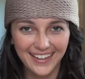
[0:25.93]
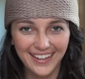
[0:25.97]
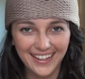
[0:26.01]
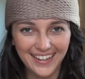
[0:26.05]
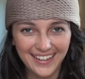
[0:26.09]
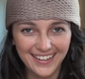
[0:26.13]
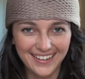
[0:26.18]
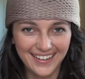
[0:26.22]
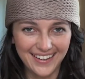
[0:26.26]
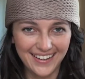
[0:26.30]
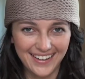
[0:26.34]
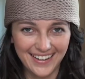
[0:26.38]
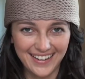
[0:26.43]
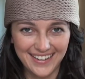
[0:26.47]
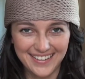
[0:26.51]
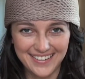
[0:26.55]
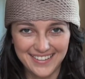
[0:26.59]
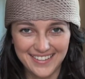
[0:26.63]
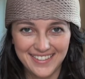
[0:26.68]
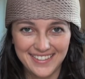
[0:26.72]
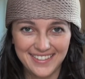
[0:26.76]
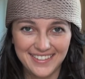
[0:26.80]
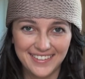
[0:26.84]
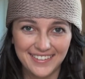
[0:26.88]
Hey
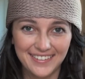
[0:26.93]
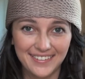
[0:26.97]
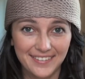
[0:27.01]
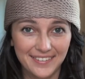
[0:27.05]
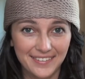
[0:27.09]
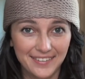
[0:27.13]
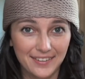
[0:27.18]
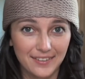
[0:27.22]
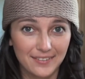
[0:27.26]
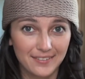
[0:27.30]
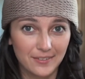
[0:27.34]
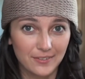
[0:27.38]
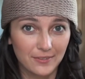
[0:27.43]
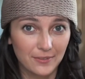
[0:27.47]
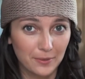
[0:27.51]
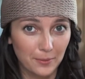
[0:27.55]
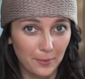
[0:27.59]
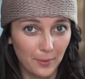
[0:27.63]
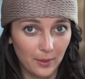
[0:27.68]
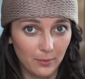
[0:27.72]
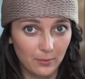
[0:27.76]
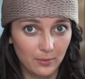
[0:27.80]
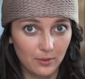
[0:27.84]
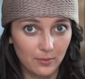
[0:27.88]
guys,
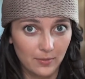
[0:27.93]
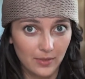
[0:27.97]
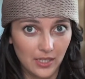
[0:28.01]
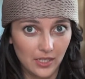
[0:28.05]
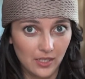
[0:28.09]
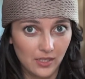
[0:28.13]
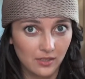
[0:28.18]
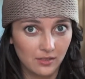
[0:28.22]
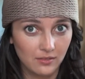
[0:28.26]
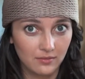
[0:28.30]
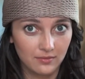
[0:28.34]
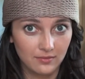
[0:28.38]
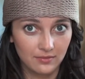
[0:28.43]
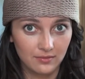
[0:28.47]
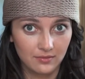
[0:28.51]
remember me?